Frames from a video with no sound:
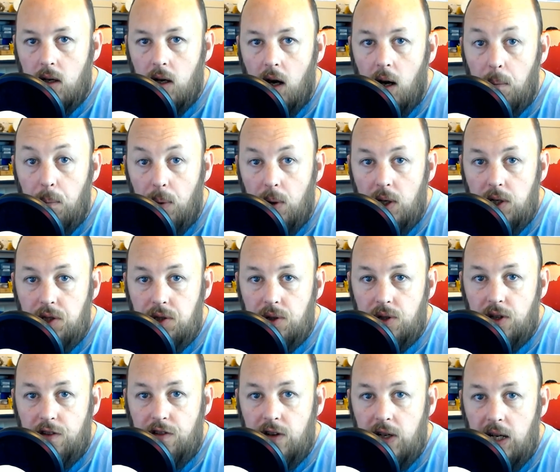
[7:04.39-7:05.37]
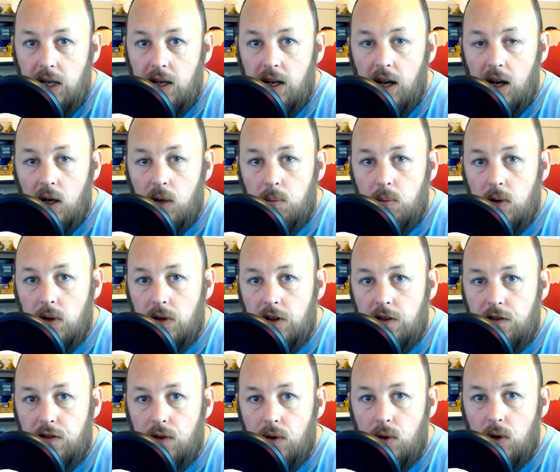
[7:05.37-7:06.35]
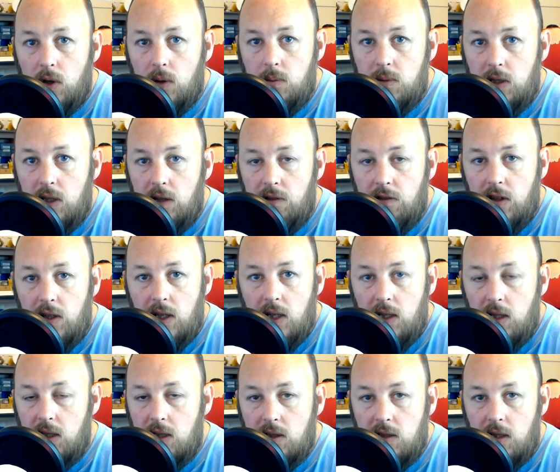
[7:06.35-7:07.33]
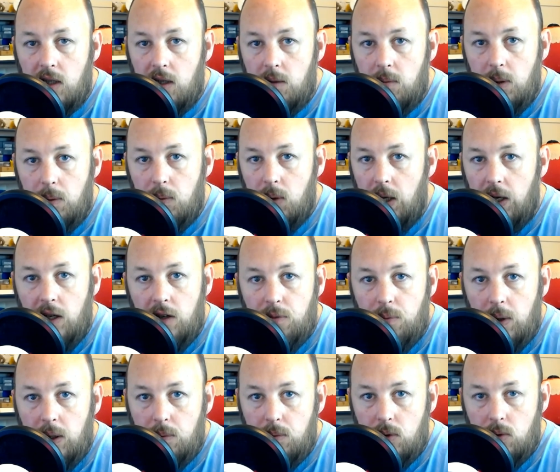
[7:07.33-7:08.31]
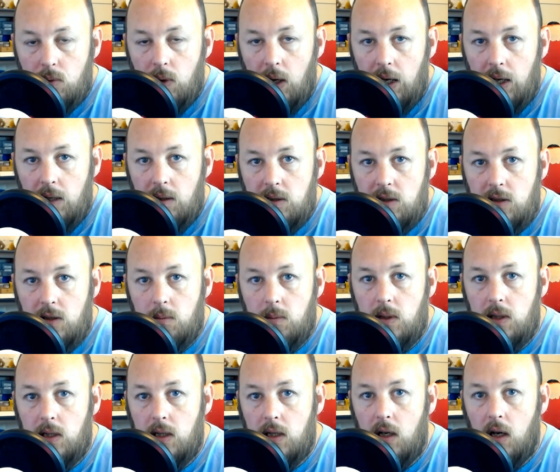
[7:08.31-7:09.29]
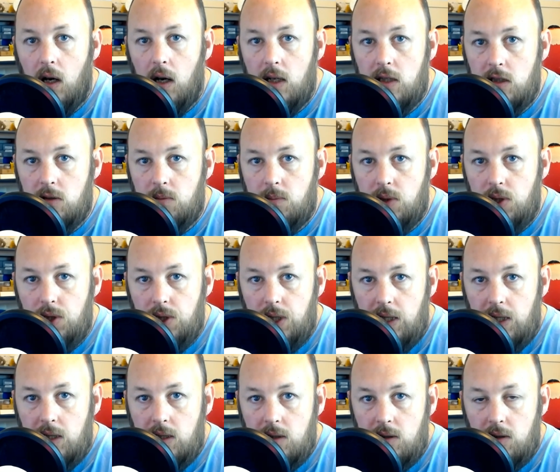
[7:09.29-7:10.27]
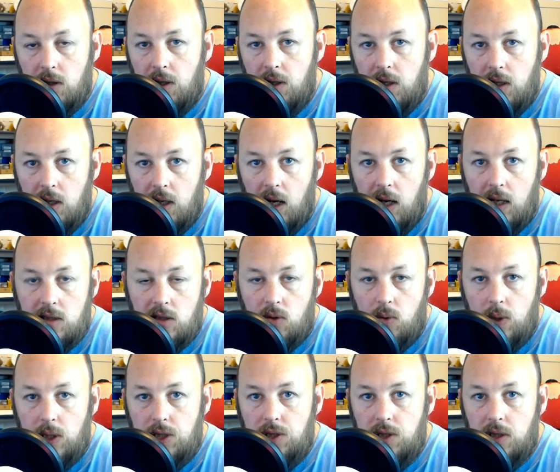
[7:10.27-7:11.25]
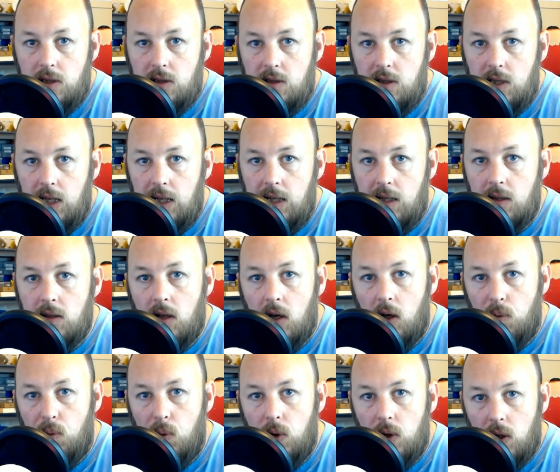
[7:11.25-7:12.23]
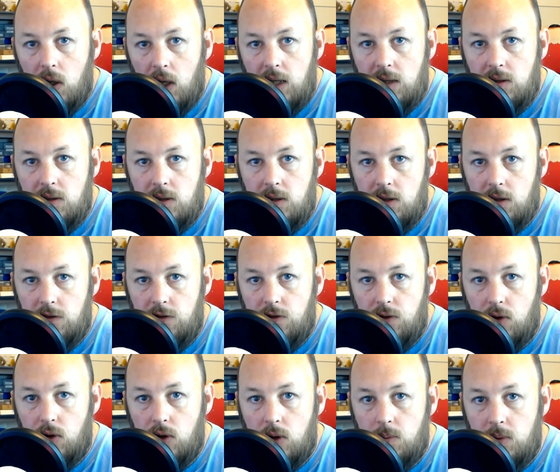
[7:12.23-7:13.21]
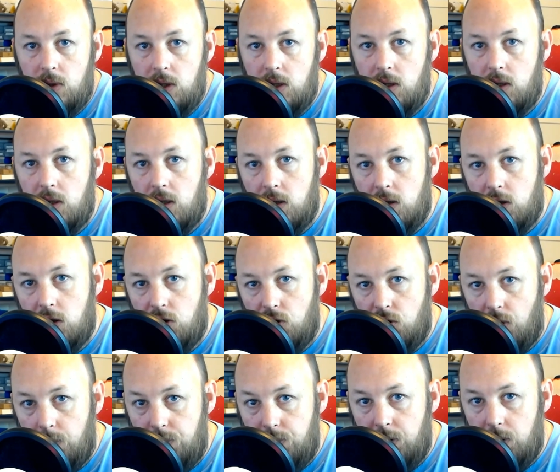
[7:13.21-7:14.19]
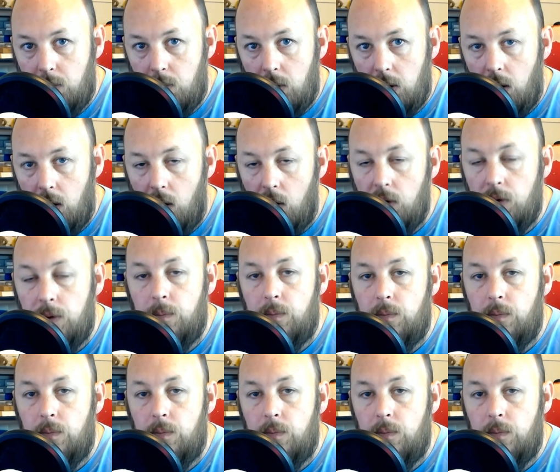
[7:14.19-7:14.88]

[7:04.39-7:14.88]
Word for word: I'm pretty sure if you need help on the forums and everything there's going to be plenty of people running similar kinds of machines so you can ask questions there. I'll put links to the forums in the description below.